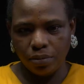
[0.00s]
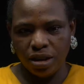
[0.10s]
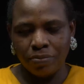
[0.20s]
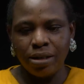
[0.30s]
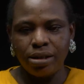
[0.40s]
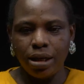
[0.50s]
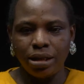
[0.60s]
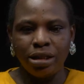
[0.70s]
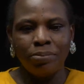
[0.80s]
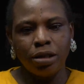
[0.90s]
The man
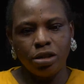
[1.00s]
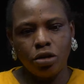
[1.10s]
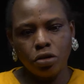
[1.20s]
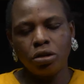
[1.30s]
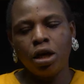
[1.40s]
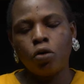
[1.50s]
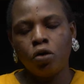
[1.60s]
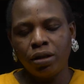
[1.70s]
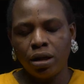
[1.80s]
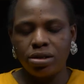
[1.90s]
said, the, man, the doctor now
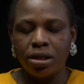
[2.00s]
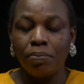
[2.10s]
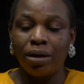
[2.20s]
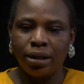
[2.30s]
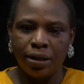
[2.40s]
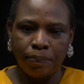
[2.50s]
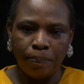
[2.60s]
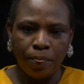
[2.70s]
coming in, now said, madam,